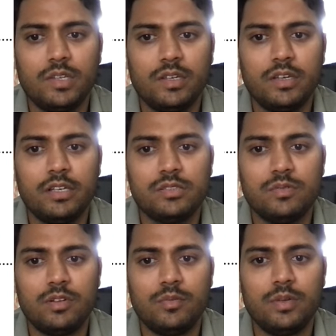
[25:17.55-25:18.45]
X
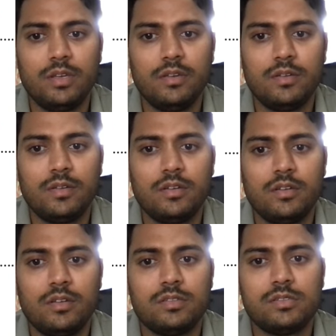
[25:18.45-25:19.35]
will be
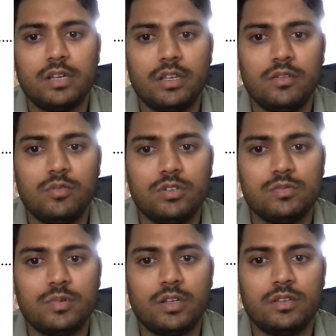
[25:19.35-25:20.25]
sin inverse
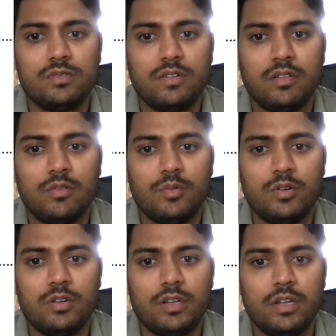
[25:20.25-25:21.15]
minus 5 upon
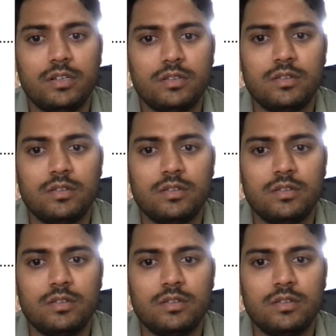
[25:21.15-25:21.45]
8.